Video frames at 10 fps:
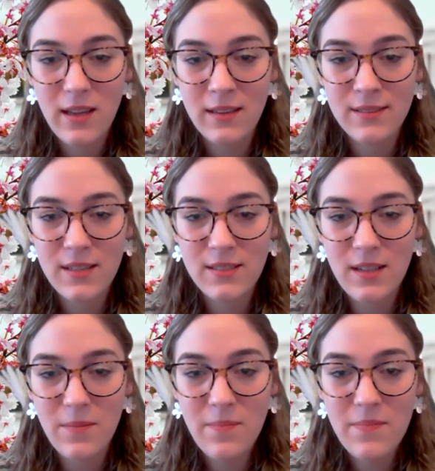access
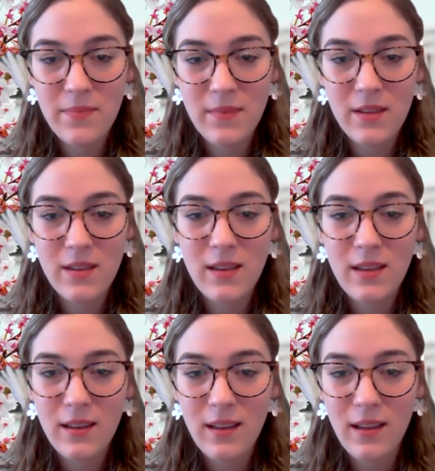them.
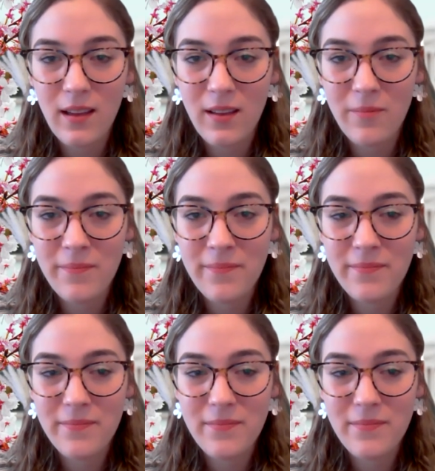Um,